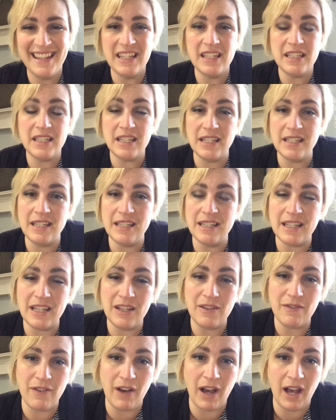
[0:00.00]
Seasons in
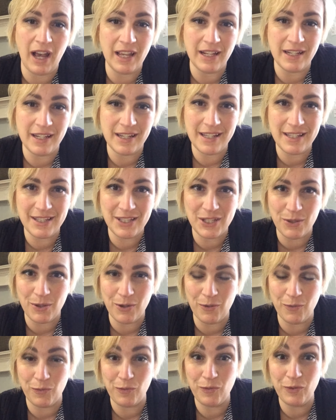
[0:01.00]
the Vine is
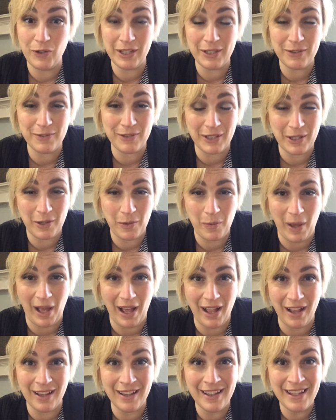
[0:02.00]
doing really, really
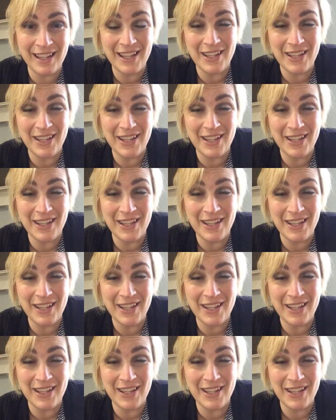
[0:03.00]
well